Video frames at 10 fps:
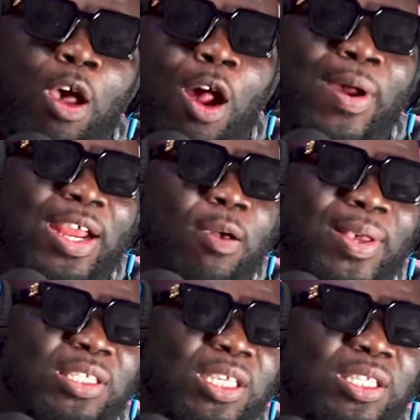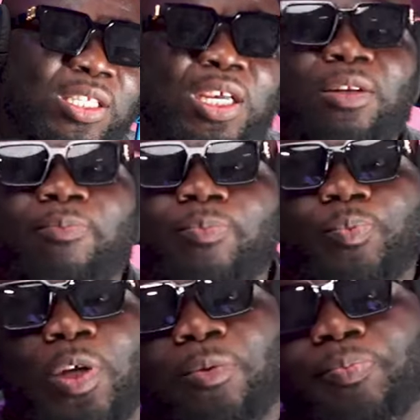All right, number 16,
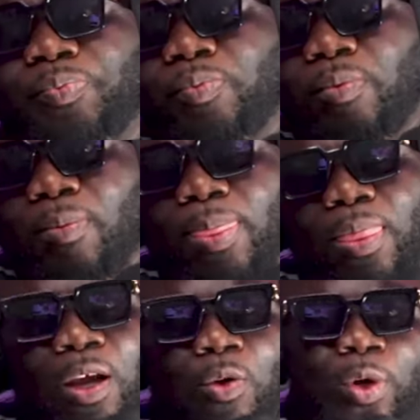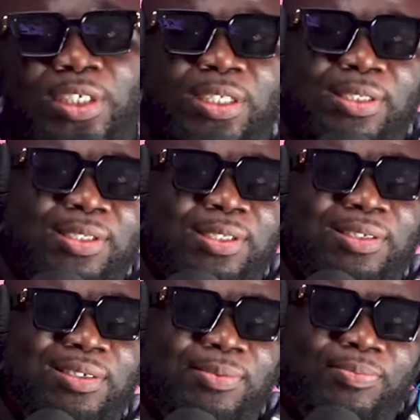which
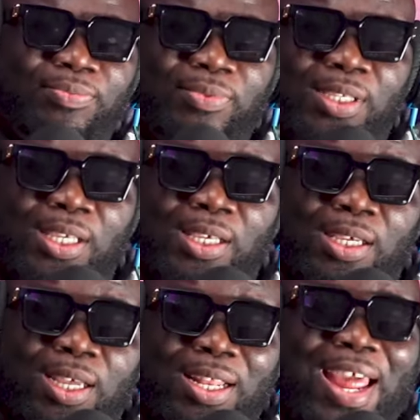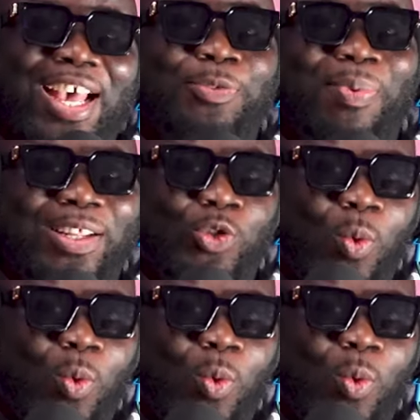is last but